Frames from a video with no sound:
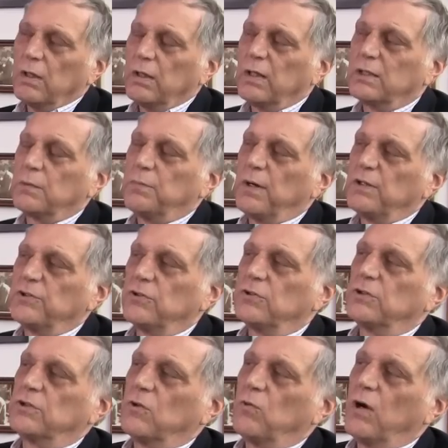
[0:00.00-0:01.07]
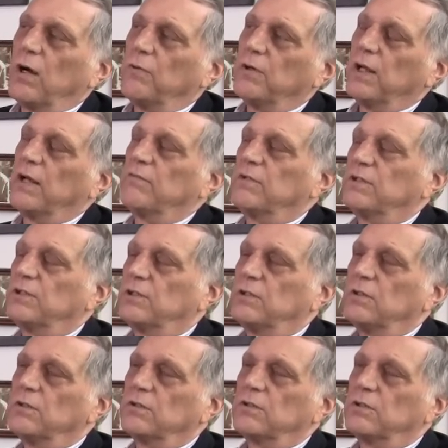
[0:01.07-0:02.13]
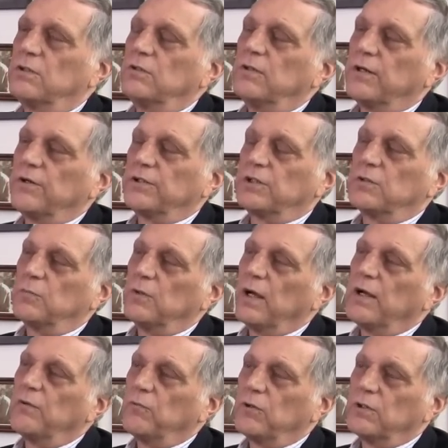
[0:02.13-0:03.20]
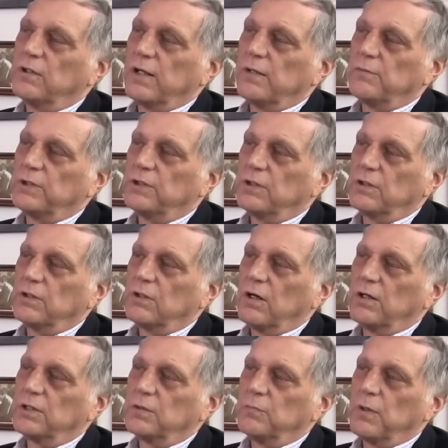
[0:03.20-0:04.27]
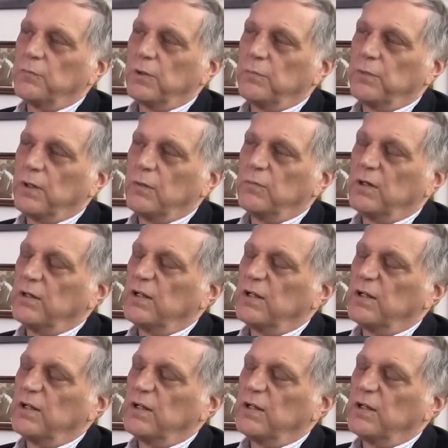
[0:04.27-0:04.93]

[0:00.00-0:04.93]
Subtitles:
Yeah, it's a puzzle as to why we have these two areas of the brain where damage can cause a memory impairment,